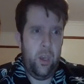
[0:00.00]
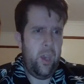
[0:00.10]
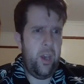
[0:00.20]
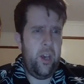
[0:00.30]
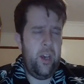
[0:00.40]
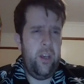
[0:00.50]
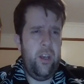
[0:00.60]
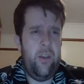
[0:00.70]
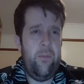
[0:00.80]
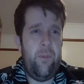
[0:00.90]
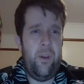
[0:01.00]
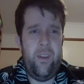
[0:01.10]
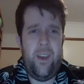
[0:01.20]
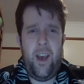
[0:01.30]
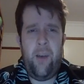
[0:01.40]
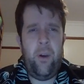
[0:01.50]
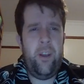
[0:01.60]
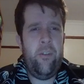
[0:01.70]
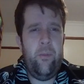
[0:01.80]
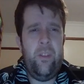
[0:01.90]
Um, am I
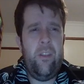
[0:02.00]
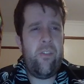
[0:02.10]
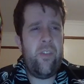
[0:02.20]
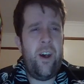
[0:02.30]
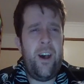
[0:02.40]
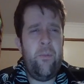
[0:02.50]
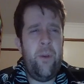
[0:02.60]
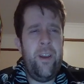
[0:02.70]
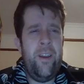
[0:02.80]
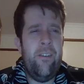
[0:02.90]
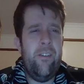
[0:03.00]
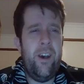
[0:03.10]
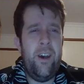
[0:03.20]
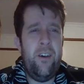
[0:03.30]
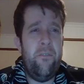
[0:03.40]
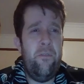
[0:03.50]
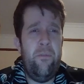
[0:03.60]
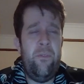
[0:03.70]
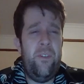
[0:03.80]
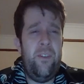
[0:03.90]
doing this the hard way? Uh,
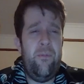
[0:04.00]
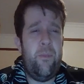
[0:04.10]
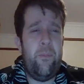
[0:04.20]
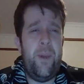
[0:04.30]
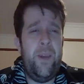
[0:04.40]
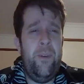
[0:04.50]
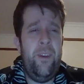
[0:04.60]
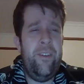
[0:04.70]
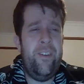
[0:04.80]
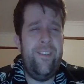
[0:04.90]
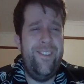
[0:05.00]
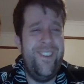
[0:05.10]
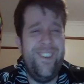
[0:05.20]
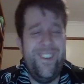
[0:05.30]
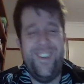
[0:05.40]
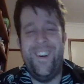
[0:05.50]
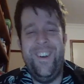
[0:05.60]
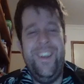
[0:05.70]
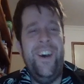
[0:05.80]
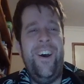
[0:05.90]
maybe?
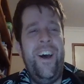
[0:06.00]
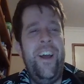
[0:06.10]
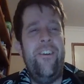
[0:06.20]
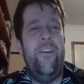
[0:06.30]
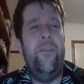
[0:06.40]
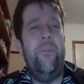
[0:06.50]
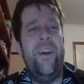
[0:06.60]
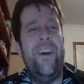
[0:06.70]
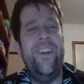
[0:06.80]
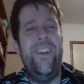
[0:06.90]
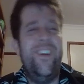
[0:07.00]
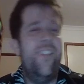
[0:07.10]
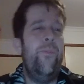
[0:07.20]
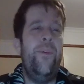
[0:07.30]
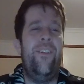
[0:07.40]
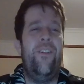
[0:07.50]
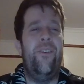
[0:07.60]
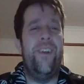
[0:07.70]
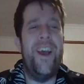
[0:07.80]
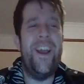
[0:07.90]
I don't know, man. It's been a long
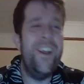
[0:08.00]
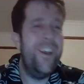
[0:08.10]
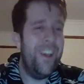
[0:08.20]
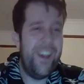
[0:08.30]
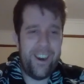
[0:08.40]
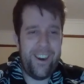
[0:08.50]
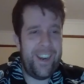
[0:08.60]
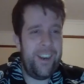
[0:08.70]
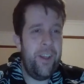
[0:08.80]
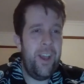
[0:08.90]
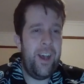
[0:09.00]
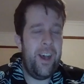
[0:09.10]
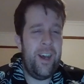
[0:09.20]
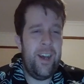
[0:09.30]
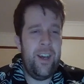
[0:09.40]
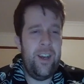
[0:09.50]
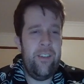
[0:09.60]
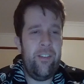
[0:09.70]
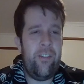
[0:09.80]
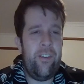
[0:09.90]
day. All right. Uh,
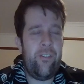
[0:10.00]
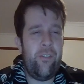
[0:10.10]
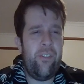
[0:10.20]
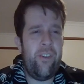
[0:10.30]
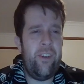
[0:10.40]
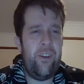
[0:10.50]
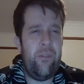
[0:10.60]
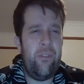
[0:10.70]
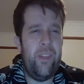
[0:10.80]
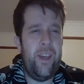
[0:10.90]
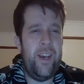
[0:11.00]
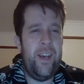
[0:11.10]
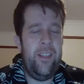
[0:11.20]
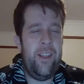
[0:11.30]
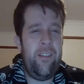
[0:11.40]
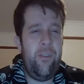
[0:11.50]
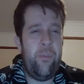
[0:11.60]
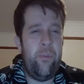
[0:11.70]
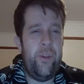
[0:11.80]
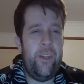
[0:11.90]
six or seven goes there. That's
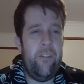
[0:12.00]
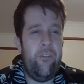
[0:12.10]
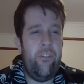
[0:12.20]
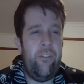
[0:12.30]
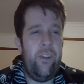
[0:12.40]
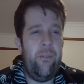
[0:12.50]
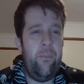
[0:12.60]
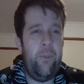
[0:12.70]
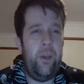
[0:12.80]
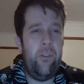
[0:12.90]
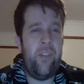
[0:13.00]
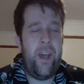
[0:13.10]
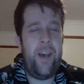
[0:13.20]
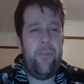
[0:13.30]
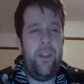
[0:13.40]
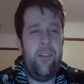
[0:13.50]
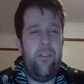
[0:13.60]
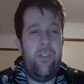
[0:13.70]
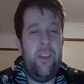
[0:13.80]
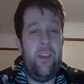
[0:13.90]
pretty interesting because that means
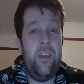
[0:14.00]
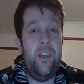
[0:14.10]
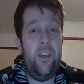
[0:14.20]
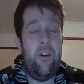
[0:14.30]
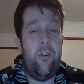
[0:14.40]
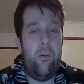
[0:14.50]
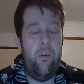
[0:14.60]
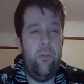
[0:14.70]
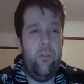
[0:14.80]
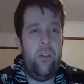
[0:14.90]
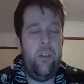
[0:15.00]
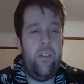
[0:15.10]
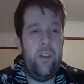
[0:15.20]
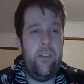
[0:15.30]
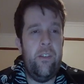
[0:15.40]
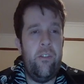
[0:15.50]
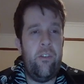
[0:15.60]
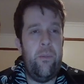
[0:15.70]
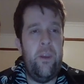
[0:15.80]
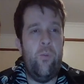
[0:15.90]
the only thing that this
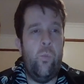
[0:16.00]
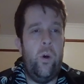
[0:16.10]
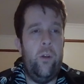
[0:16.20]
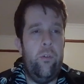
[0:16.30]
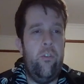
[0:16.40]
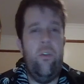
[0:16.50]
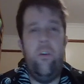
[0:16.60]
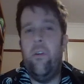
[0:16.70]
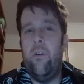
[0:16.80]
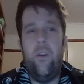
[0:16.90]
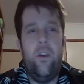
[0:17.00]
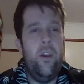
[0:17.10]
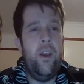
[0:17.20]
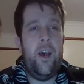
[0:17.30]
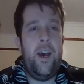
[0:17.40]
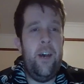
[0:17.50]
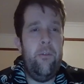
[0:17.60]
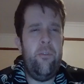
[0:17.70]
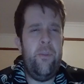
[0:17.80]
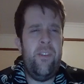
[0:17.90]
could be is one or two, uh,
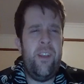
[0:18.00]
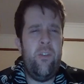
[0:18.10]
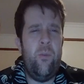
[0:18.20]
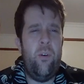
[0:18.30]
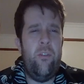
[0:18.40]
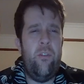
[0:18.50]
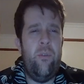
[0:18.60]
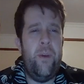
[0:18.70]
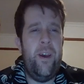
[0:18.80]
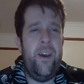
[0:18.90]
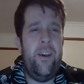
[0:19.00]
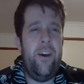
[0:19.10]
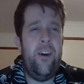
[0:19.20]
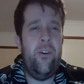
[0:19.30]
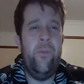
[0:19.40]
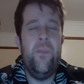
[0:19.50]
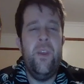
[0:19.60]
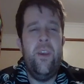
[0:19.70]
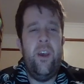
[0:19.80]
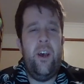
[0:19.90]
which means that's a one-two pair. Oh,
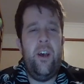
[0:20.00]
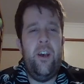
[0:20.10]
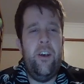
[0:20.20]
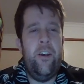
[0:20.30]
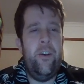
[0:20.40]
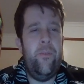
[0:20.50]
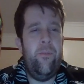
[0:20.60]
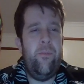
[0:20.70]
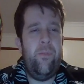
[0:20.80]
um,